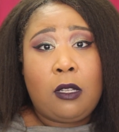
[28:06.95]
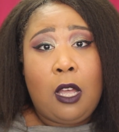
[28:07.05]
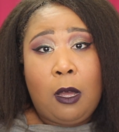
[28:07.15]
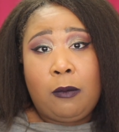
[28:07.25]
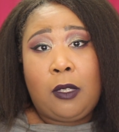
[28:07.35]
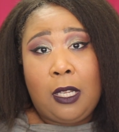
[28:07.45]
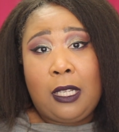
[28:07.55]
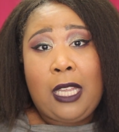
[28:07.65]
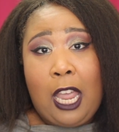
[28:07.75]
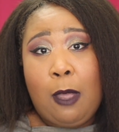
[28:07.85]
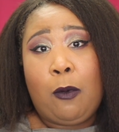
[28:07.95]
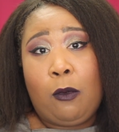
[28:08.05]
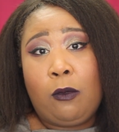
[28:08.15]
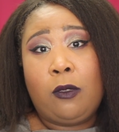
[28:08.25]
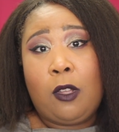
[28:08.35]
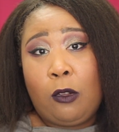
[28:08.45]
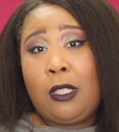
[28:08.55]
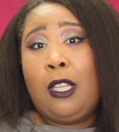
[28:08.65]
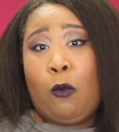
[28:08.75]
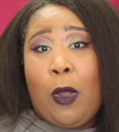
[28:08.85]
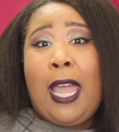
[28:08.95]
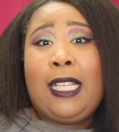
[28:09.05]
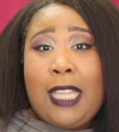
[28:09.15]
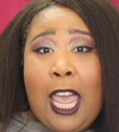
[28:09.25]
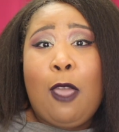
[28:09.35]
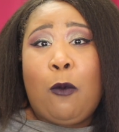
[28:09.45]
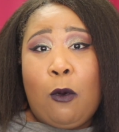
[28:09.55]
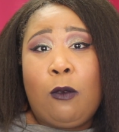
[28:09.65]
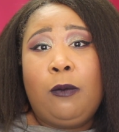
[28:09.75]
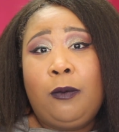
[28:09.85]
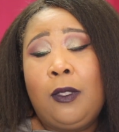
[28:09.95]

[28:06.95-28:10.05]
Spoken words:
come to the table, go to the red table